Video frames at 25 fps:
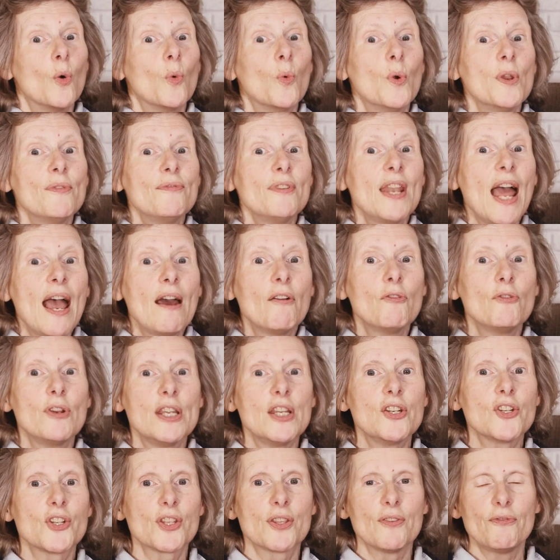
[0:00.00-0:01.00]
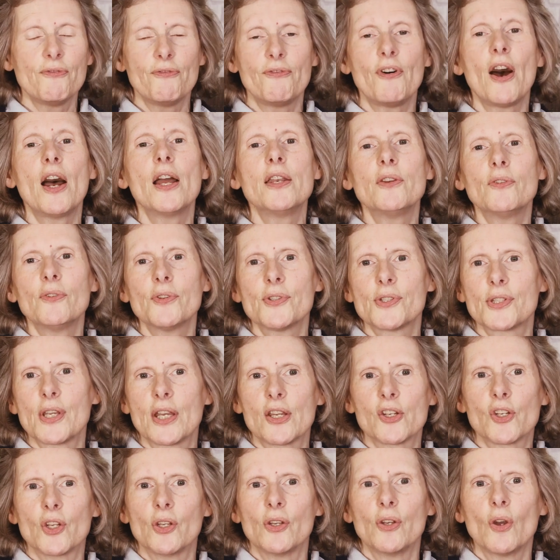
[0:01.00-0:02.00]
We've now reached the final
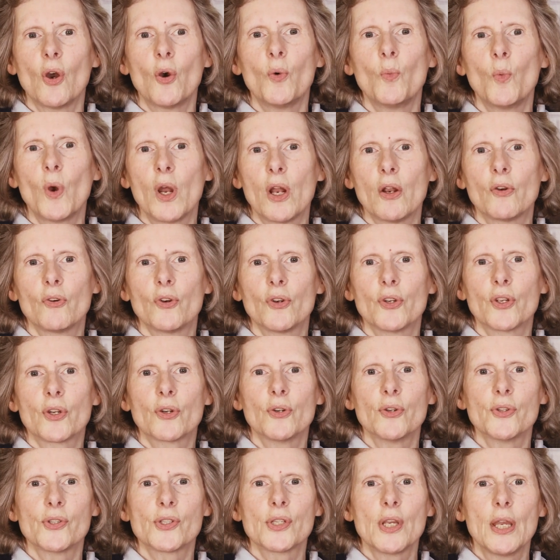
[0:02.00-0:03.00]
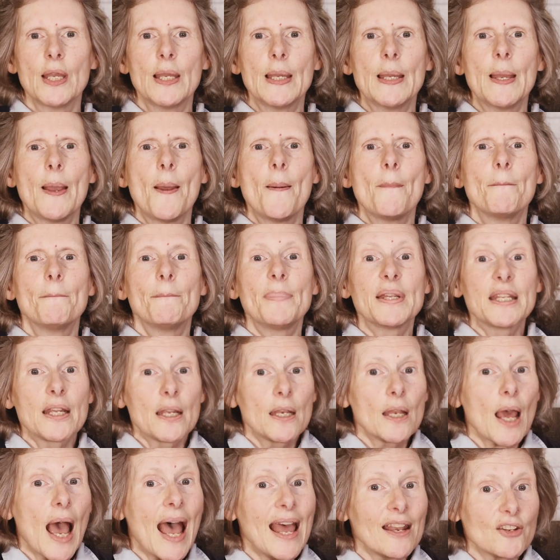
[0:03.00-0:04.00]
session on 1 Chronicles, but
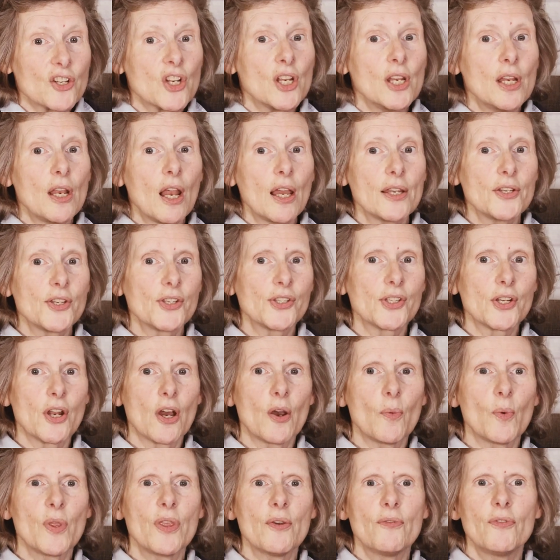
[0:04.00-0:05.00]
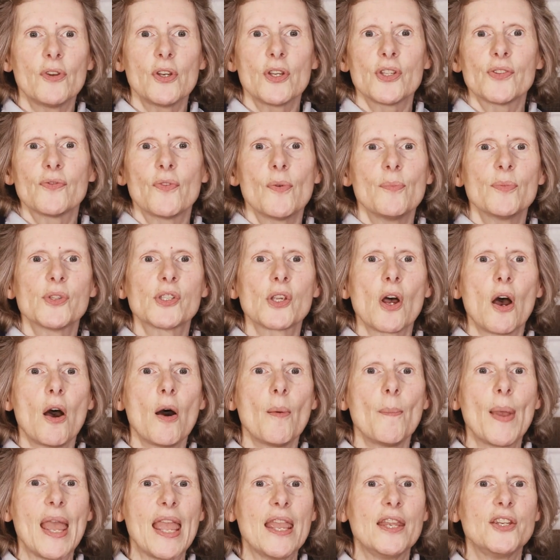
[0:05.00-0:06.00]
I'd actually like to start with a verse from
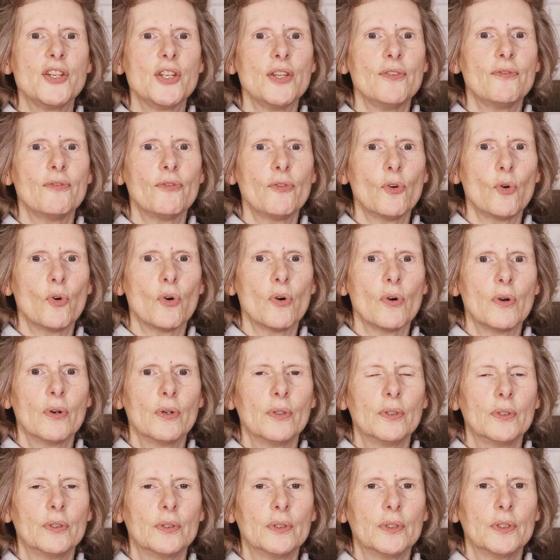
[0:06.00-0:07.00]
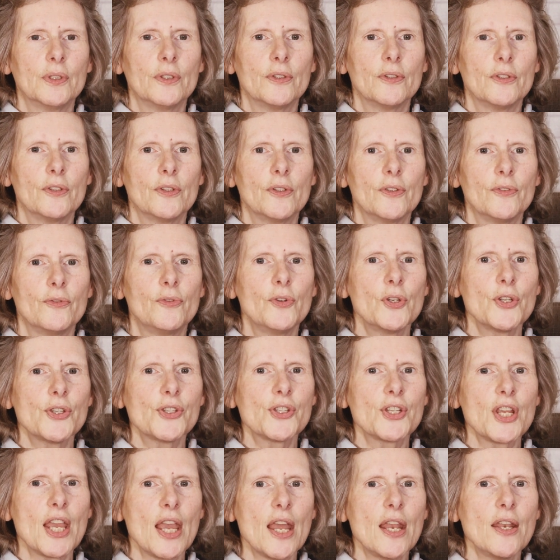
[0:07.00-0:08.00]
Psalm 84.
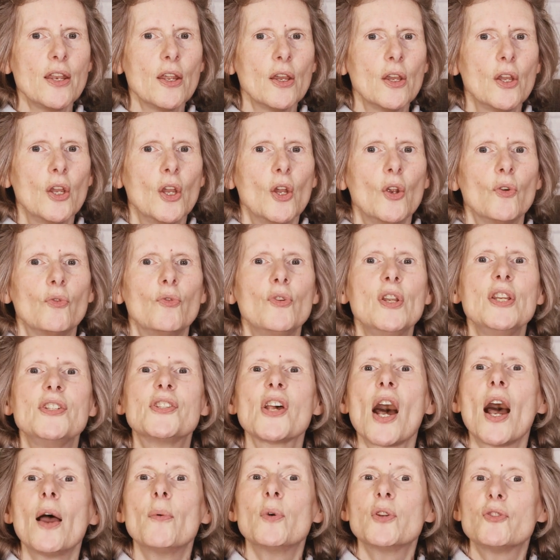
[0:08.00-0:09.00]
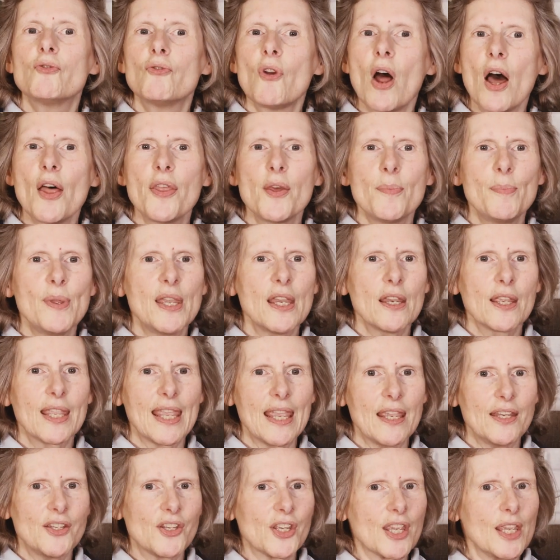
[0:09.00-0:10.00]
Verse 10 reads, "I would rather be a
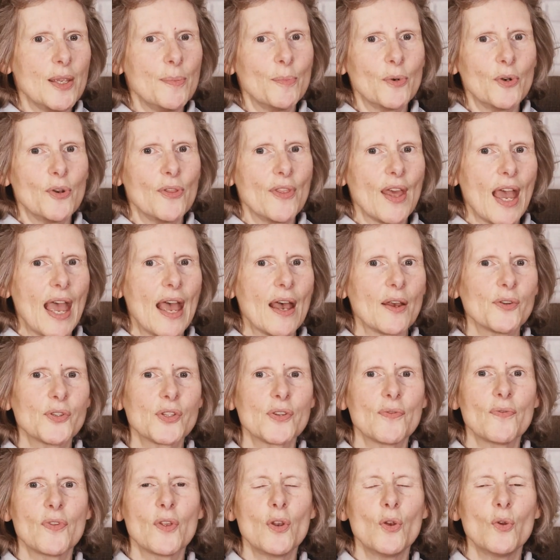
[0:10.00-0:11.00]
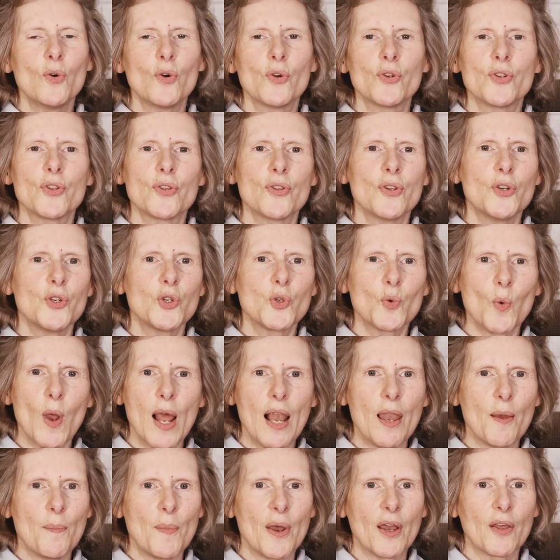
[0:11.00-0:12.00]
gatekeeper in the house of the Lord than
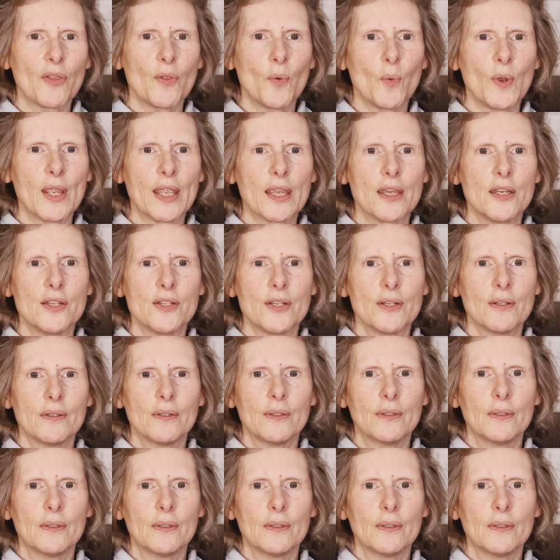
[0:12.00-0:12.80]
dwell among the wicked."